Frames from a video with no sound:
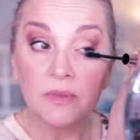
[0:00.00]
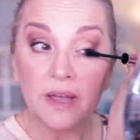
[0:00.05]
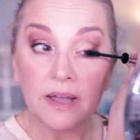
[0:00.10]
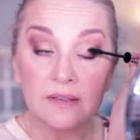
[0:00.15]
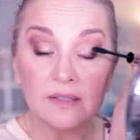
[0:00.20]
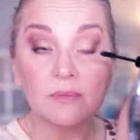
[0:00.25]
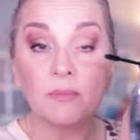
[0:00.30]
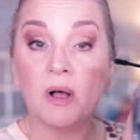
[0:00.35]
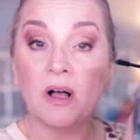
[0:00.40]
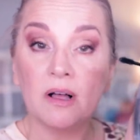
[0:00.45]

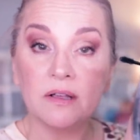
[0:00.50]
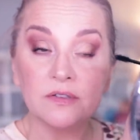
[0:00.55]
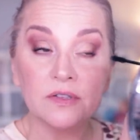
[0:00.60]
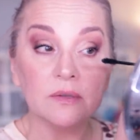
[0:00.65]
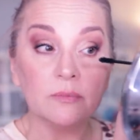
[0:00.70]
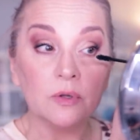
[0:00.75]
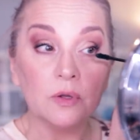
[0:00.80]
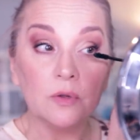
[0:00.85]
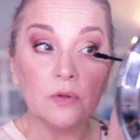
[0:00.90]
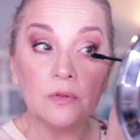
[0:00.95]
That's
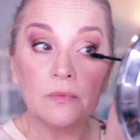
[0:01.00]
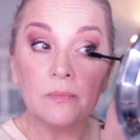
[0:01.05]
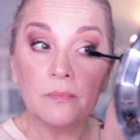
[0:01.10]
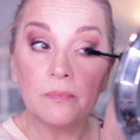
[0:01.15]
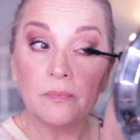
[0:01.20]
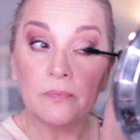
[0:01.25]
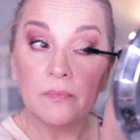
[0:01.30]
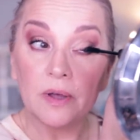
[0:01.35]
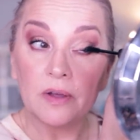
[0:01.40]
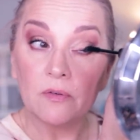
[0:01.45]

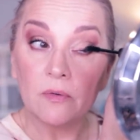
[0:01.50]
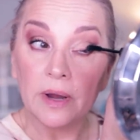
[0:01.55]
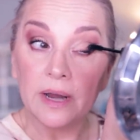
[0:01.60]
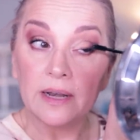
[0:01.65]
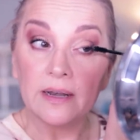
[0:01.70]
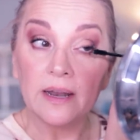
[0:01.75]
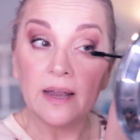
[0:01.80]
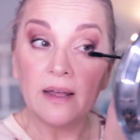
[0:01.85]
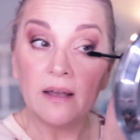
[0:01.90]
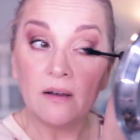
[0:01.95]
possible, but
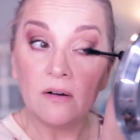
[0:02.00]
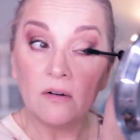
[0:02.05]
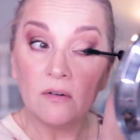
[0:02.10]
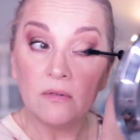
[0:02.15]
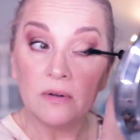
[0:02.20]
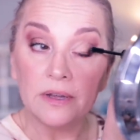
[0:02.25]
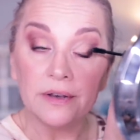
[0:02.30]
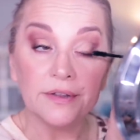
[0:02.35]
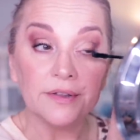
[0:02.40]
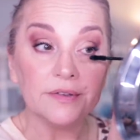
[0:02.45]
right
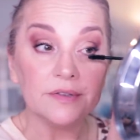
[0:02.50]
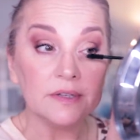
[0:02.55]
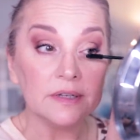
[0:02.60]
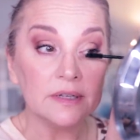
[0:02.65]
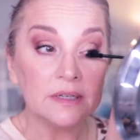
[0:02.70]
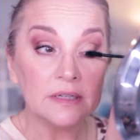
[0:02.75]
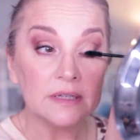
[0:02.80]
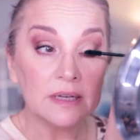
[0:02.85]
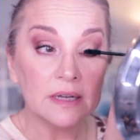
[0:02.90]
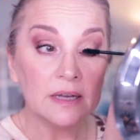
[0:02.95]
now it
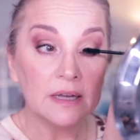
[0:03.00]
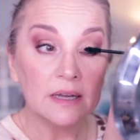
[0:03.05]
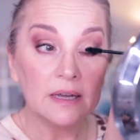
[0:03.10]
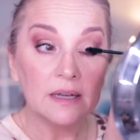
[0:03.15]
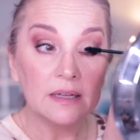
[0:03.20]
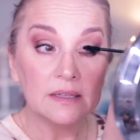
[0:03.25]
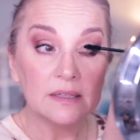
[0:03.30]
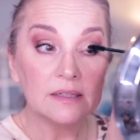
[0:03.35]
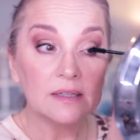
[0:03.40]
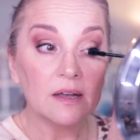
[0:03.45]
isn't.
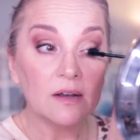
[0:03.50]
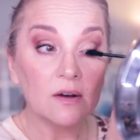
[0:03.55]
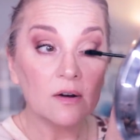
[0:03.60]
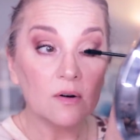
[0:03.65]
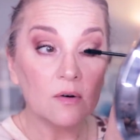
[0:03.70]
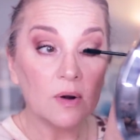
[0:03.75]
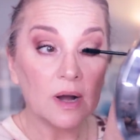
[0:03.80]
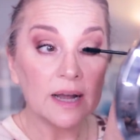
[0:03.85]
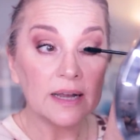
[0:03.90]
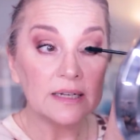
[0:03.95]

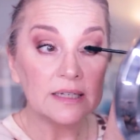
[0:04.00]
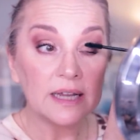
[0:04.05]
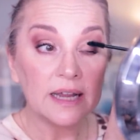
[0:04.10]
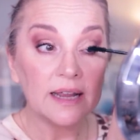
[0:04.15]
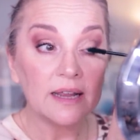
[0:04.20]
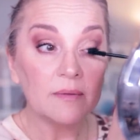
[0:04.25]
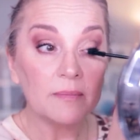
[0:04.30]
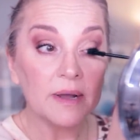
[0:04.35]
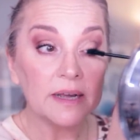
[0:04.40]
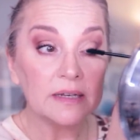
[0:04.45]
So I
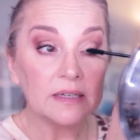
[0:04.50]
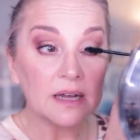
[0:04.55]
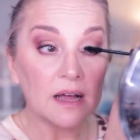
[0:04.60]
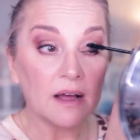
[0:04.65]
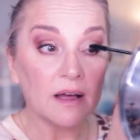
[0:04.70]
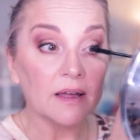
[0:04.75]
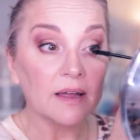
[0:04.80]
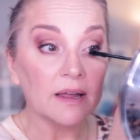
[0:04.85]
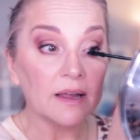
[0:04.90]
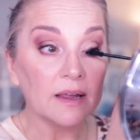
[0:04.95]
take my
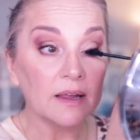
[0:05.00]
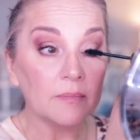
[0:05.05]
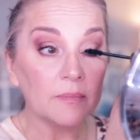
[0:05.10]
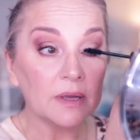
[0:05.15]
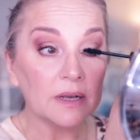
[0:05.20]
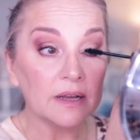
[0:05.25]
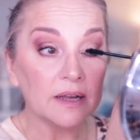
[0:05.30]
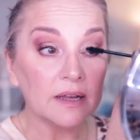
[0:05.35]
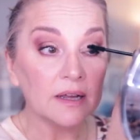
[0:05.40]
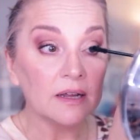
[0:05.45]

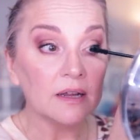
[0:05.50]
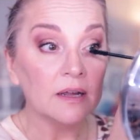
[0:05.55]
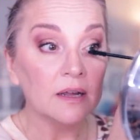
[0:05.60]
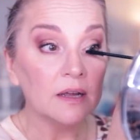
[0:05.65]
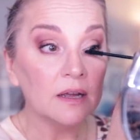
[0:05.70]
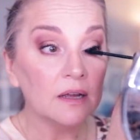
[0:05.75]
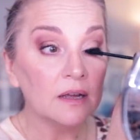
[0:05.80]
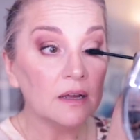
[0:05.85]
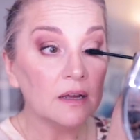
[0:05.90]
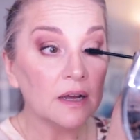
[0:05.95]
time and I,
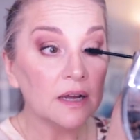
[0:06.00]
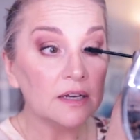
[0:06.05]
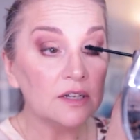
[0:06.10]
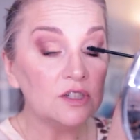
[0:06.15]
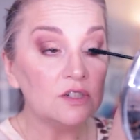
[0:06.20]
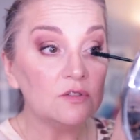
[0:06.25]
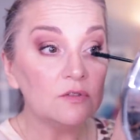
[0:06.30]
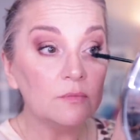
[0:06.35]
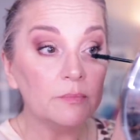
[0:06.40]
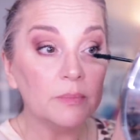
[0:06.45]

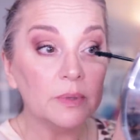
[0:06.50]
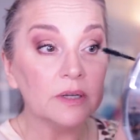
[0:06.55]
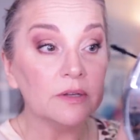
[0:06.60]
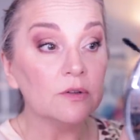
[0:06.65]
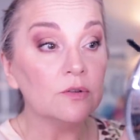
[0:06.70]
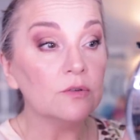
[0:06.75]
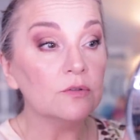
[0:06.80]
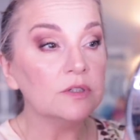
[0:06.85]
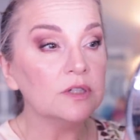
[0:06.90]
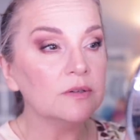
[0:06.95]
I do
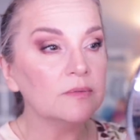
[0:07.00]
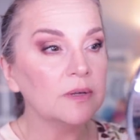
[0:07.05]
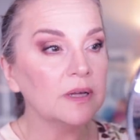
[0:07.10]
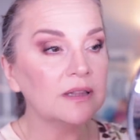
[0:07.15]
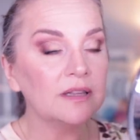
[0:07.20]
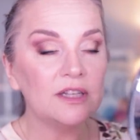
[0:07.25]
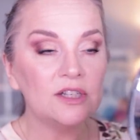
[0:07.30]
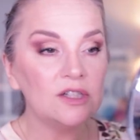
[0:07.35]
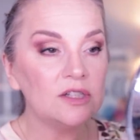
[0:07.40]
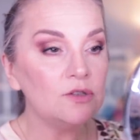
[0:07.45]
build,
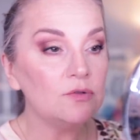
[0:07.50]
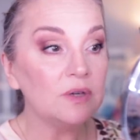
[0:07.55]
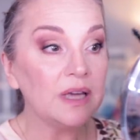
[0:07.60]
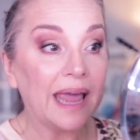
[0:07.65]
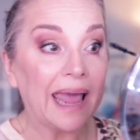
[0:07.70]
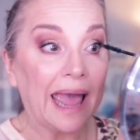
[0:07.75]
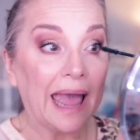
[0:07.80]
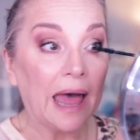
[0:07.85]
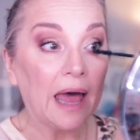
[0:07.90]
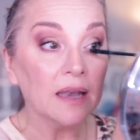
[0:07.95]
at least you
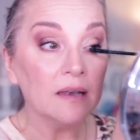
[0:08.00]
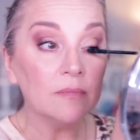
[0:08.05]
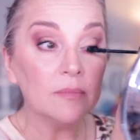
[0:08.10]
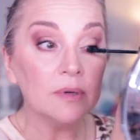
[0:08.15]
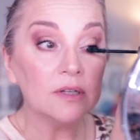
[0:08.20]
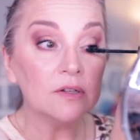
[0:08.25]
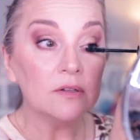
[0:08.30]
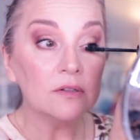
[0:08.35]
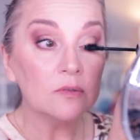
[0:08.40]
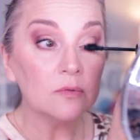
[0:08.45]

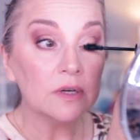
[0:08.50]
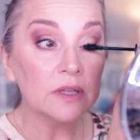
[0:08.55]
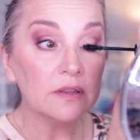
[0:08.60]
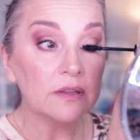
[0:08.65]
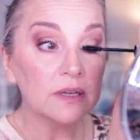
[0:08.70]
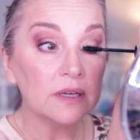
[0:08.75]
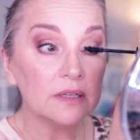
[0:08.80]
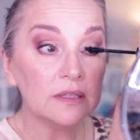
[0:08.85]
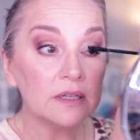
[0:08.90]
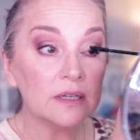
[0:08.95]
can build
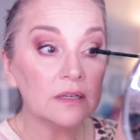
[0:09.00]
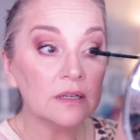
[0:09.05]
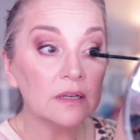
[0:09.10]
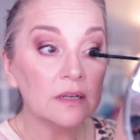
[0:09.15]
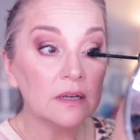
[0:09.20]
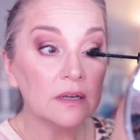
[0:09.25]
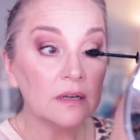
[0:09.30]
with it.